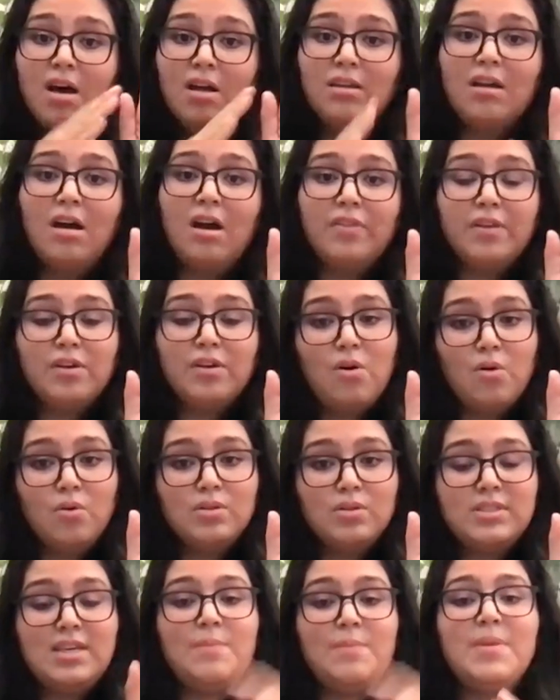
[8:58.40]
along the
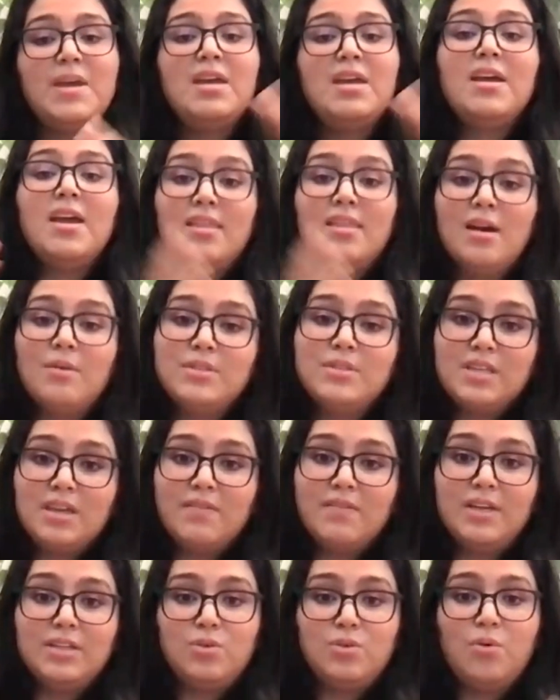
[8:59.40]
coal seam. And that was
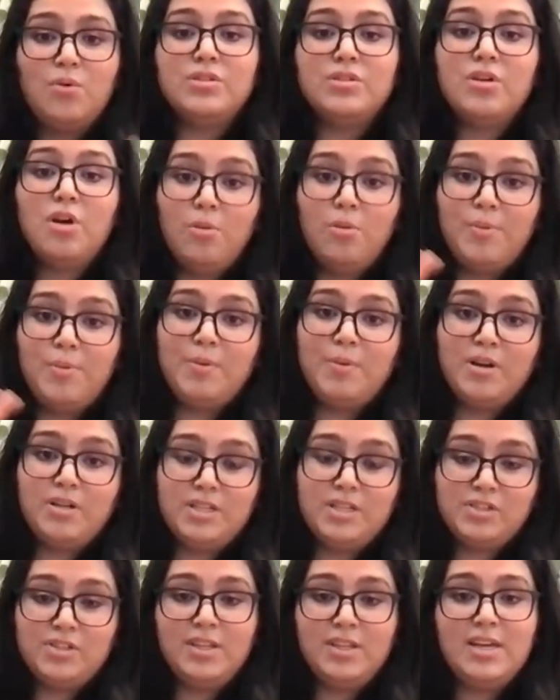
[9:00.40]
given towards Hopi
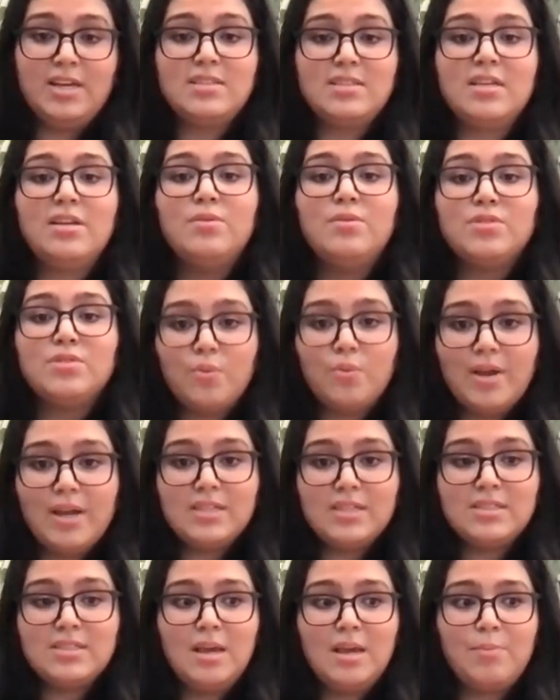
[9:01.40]
Partition Lands. And it was a way
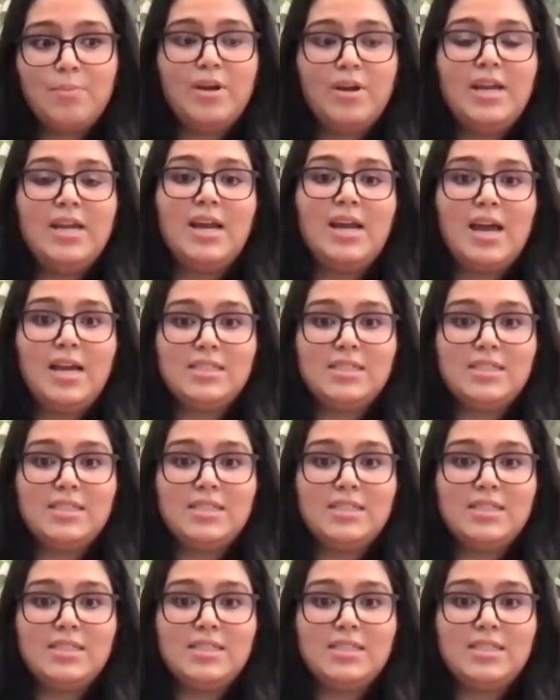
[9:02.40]
to separate and